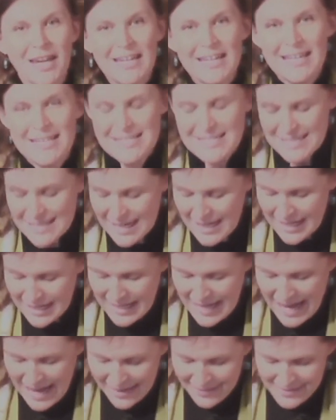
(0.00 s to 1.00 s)
I
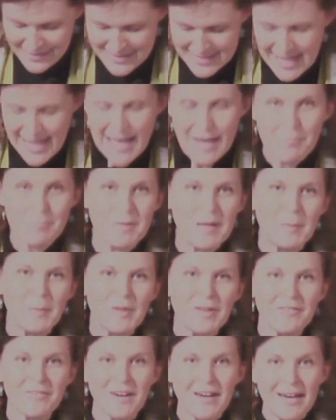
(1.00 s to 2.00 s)
said at the top, people
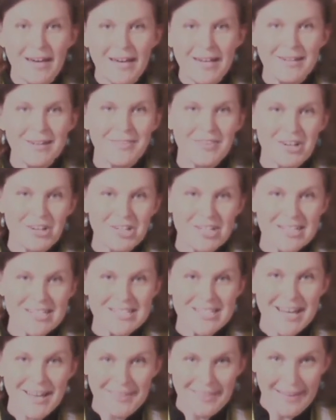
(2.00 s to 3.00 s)
of God, there
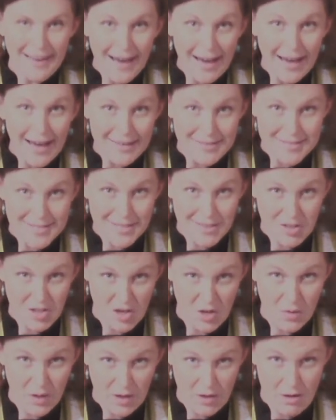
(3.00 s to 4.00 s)
is a lot
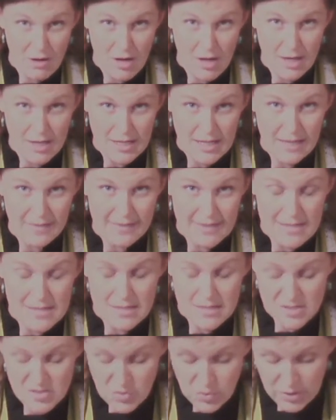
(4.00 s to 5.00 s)
going on in this
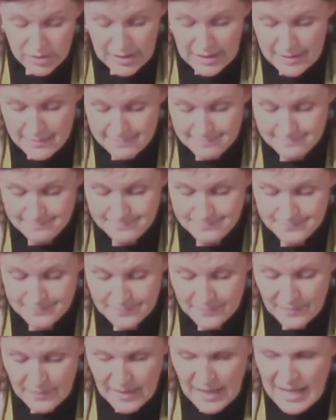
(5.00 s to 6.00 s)
story.
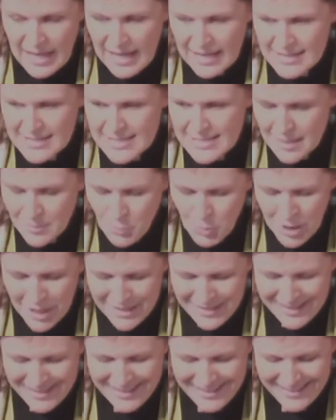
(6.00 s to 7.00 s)
And
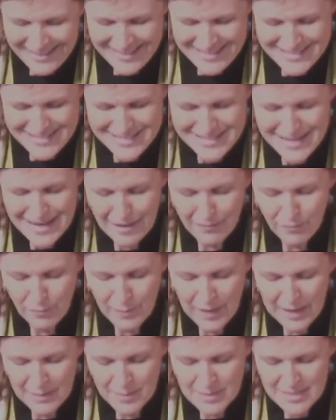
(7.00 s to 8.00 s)
someone in staff
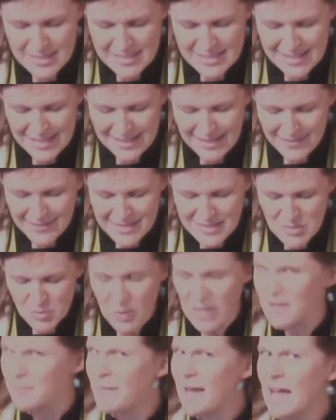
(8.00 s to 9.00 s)
Bible study this
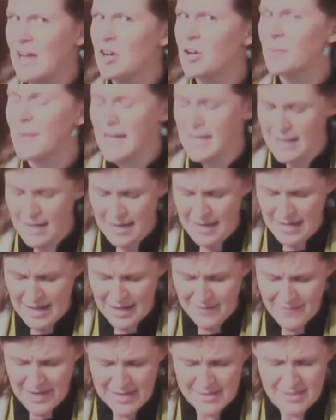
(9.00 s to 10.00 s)
week may or may not
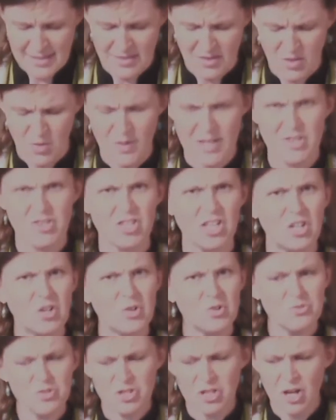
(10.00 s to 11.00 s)
have asked the question,
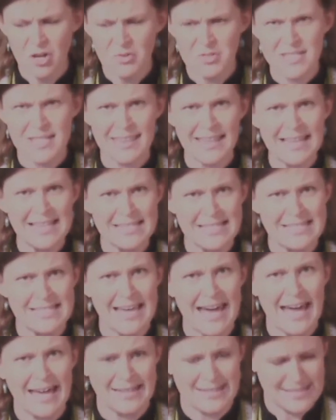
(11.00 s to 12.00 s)
who chose this
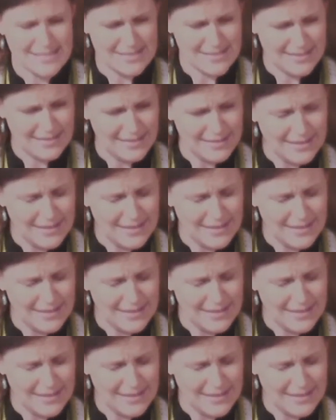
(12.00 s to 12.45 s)
text?